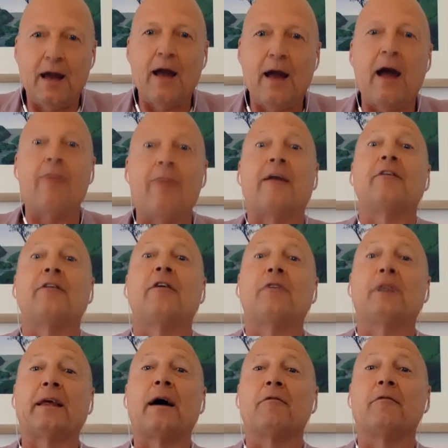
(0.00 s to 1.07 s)
And they generally
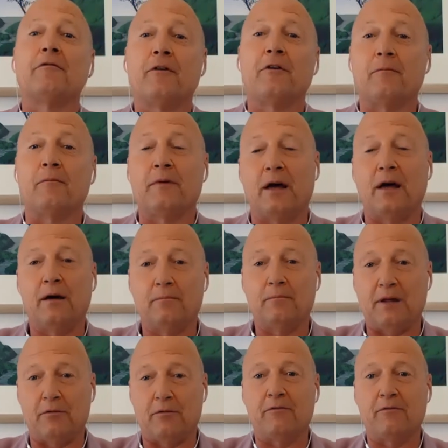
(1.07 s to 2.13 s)
come from their
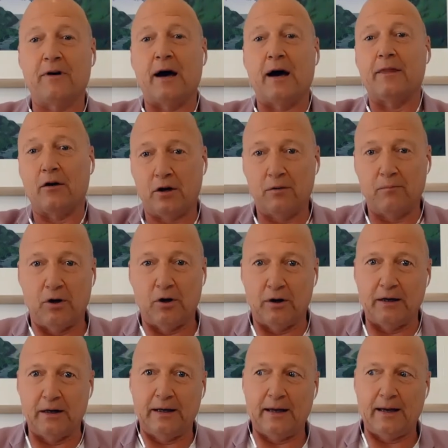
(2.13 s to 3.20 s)
mother and father,
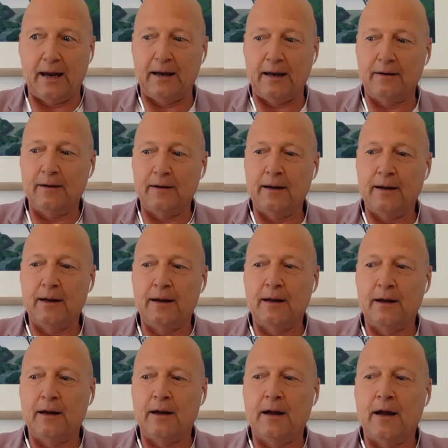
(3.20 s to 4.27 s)
community, and
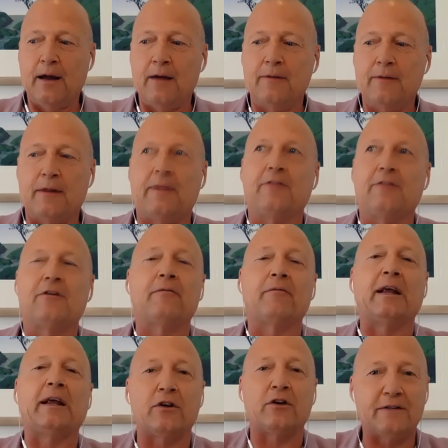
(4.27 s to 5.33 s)
there's generally
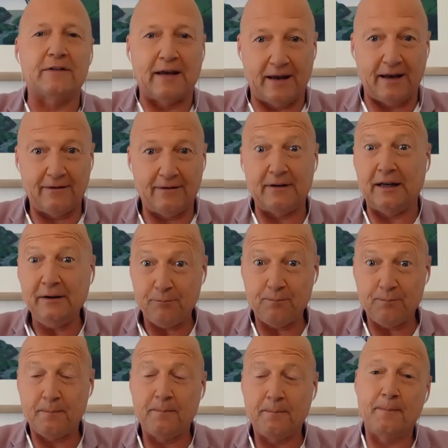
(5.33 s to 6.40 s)
a lot of scarcity.
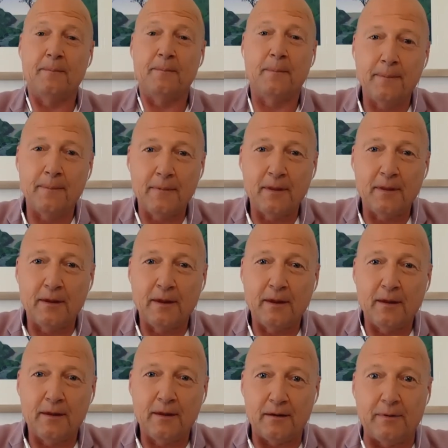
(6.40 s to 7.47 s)

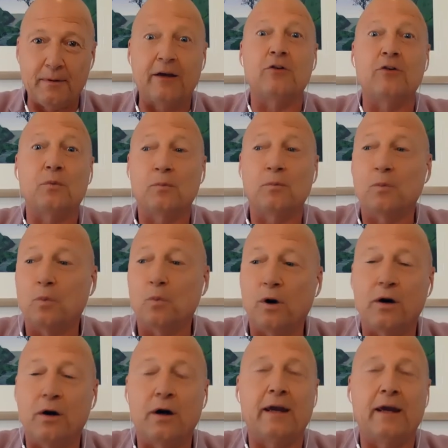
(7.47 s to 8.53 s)
The biggest
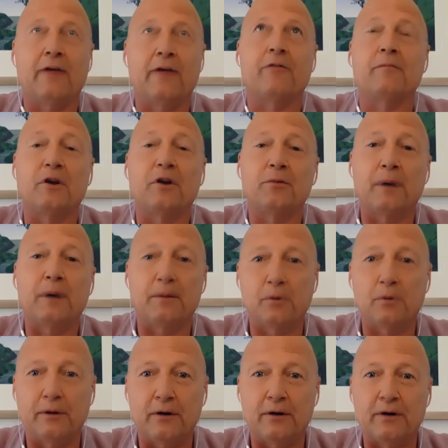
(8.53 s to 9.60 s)
word I hear from most people
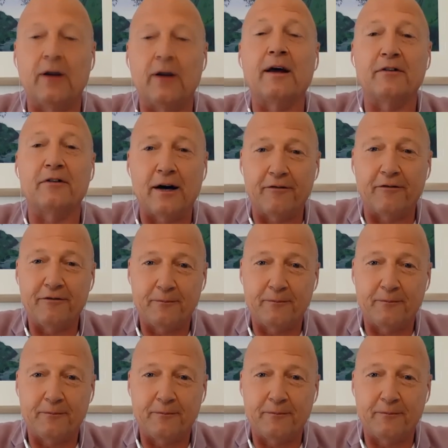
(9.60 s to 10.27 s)
is, I don't have enough.